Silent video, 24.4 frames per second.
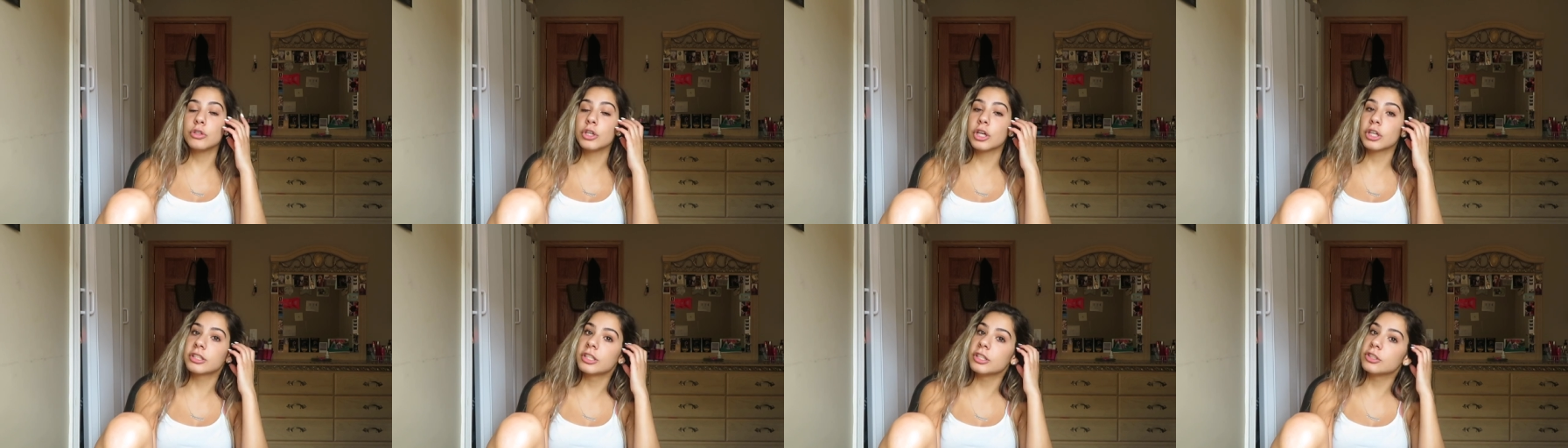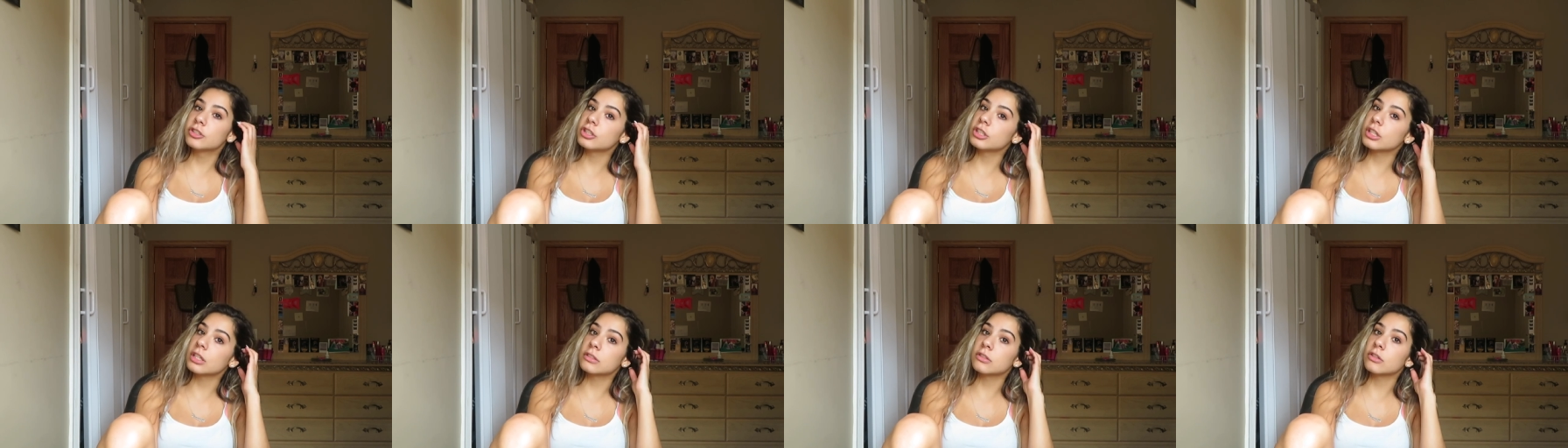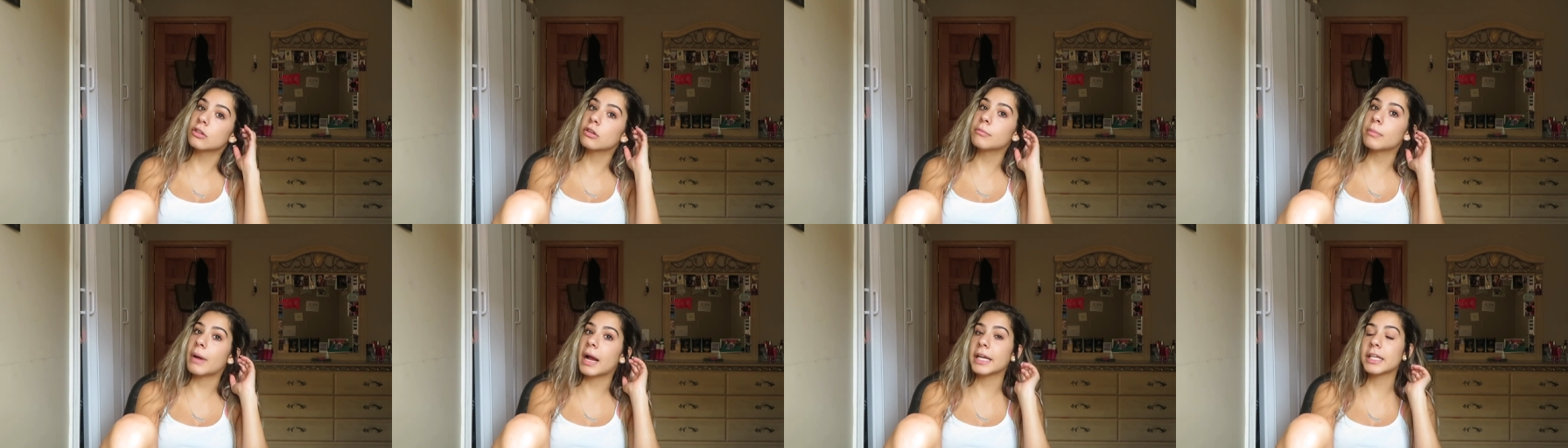Your teacher
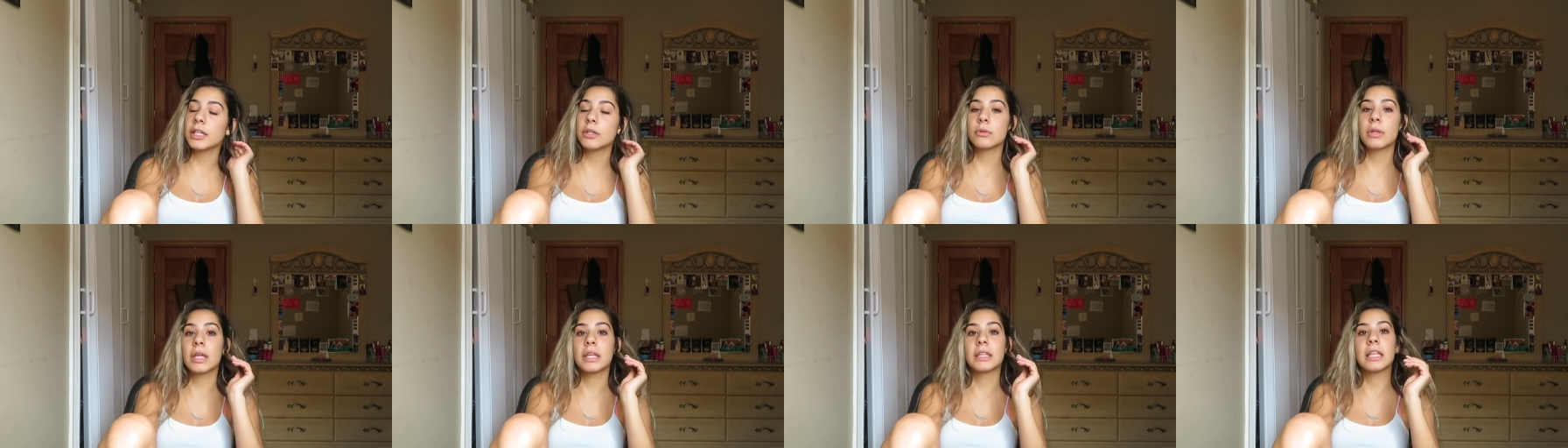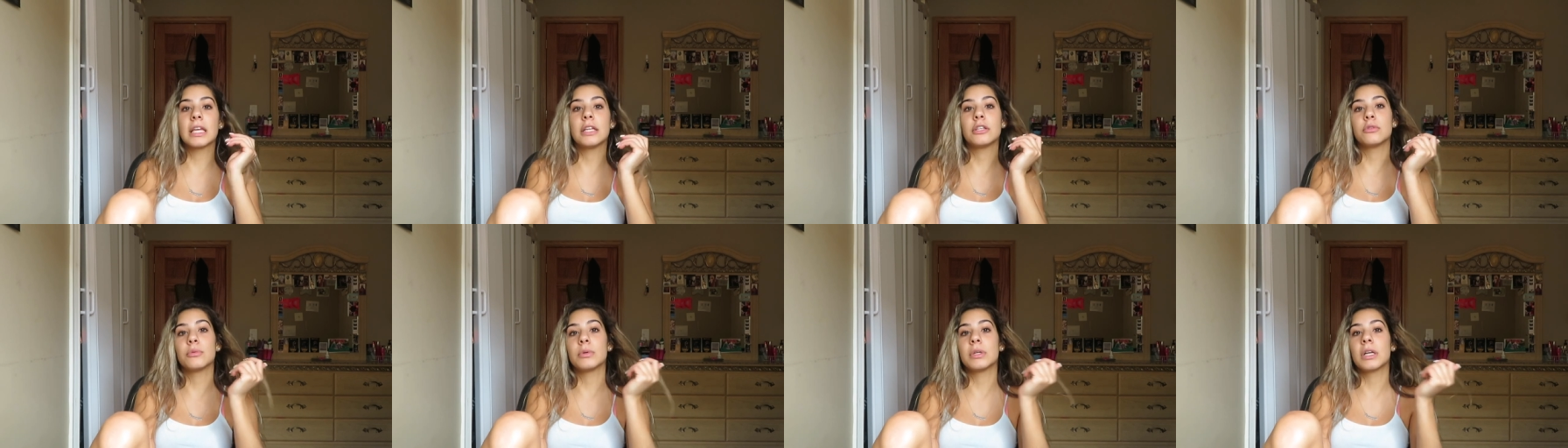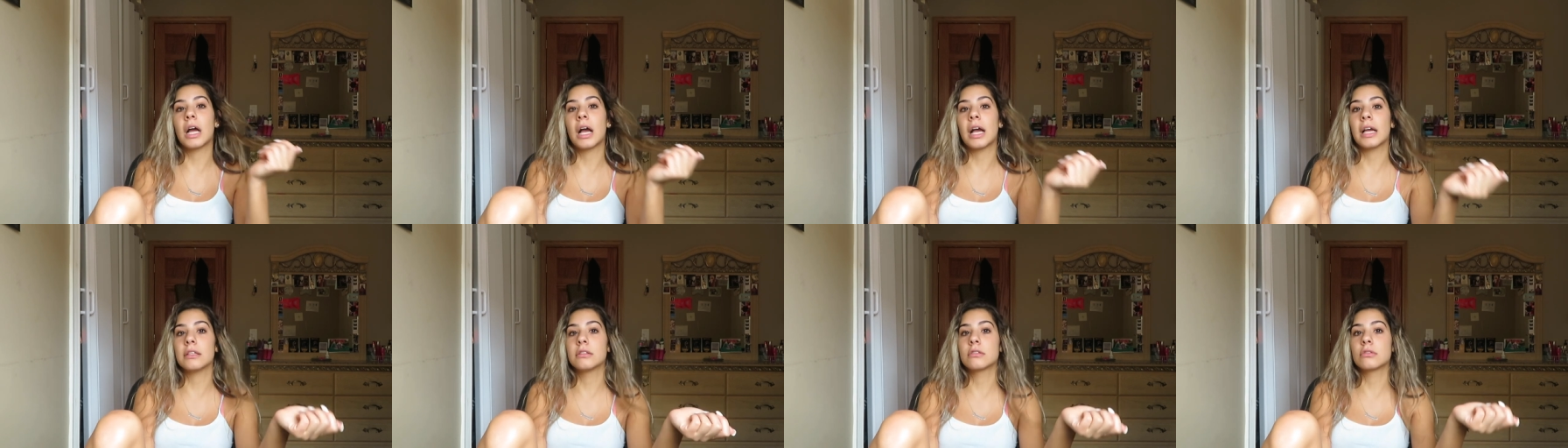doesn't remind you like they do in
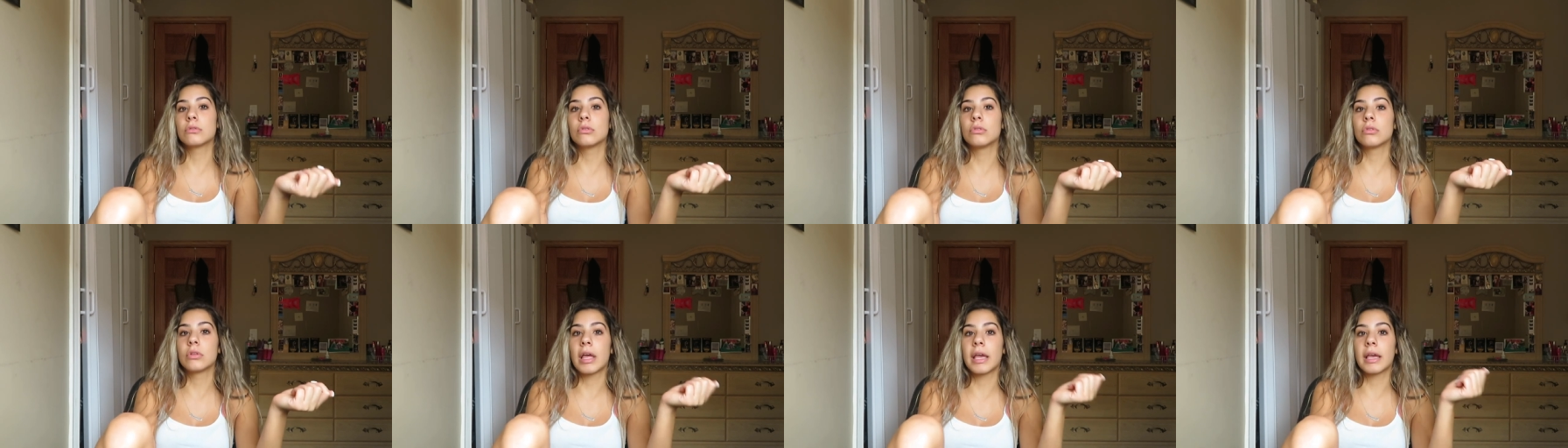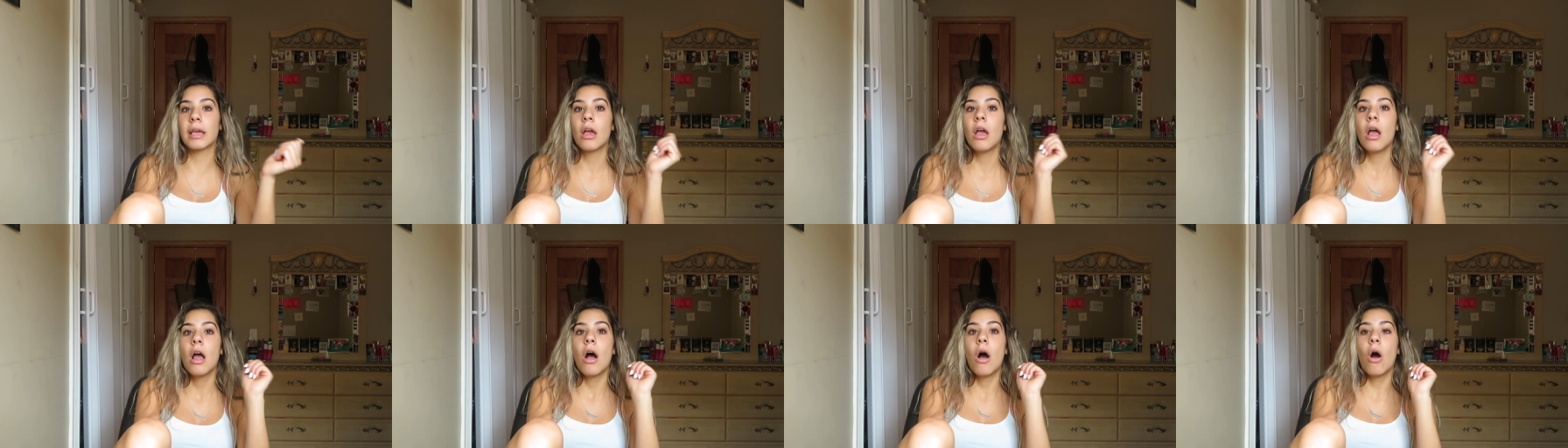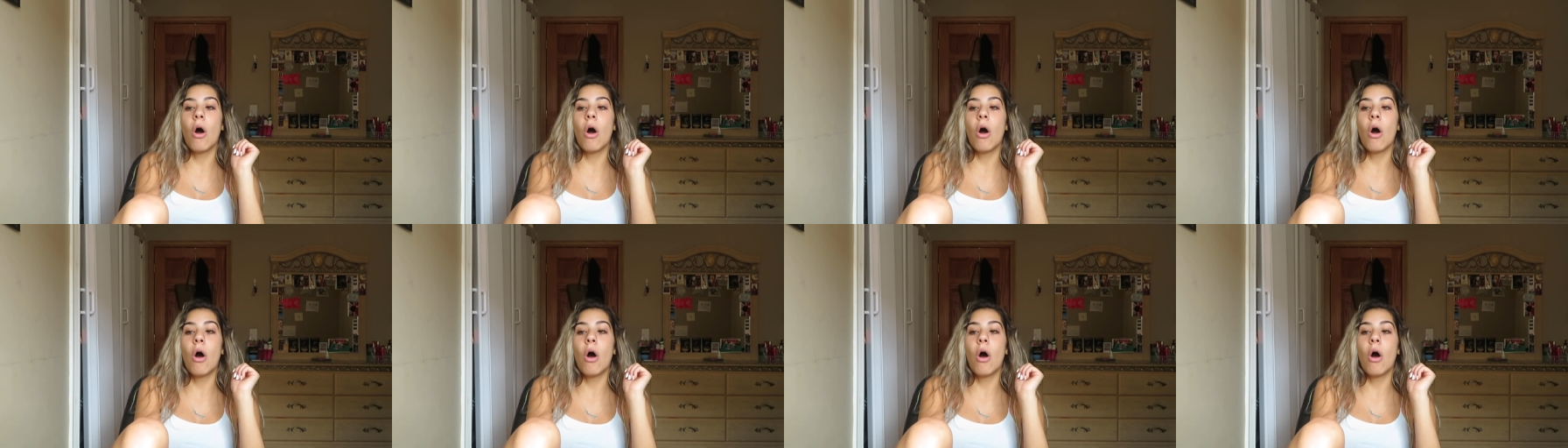high school, like,